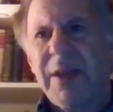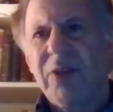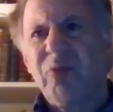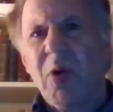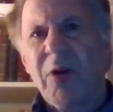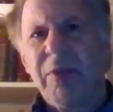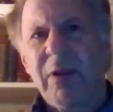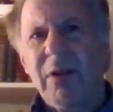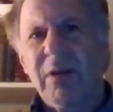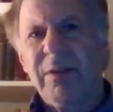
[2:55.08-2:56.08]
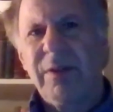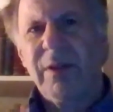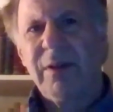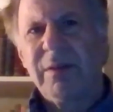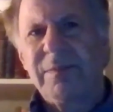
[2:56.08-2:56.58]
I think it's more
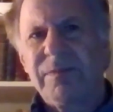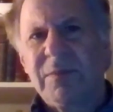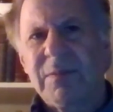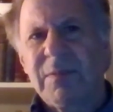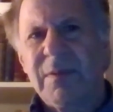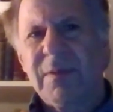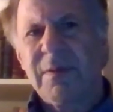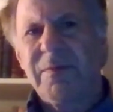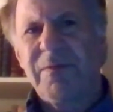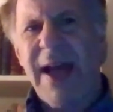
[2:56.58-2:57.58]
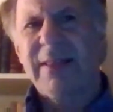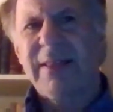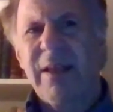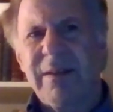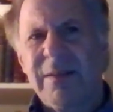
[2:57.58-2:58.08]
the
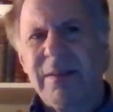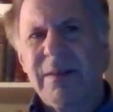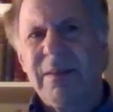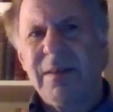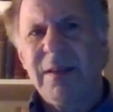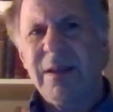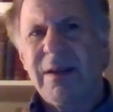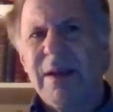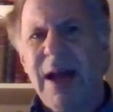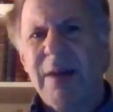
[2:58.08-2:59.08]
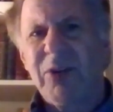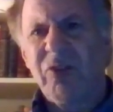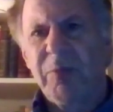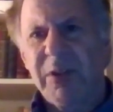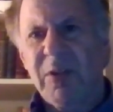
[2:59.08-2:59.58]
fact that
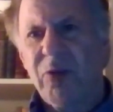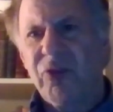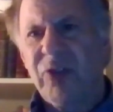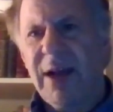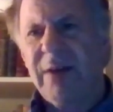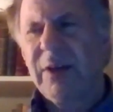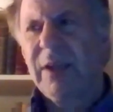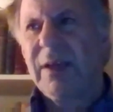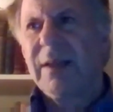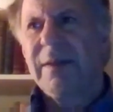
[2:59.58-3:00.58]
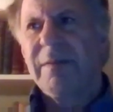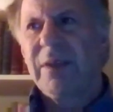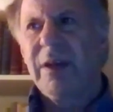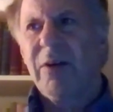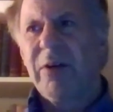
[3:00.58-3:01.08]
economies have been closed down.
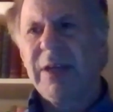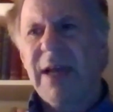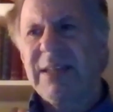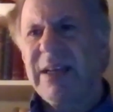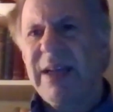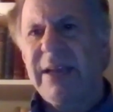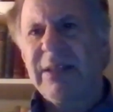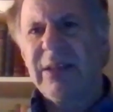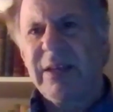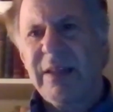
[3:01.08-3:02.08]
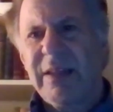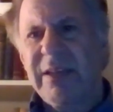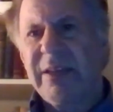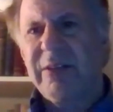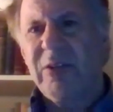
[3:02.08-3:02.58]
In 1918,
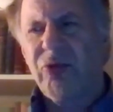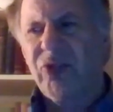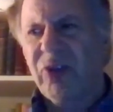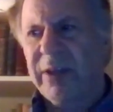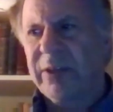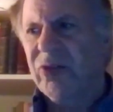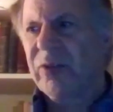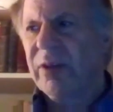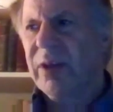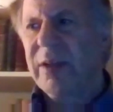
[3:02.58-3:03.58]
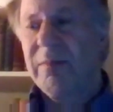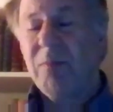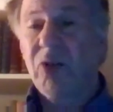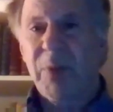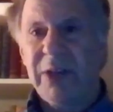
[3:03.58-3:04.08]
they did close things in
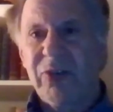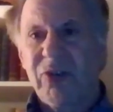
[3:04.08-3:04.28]
most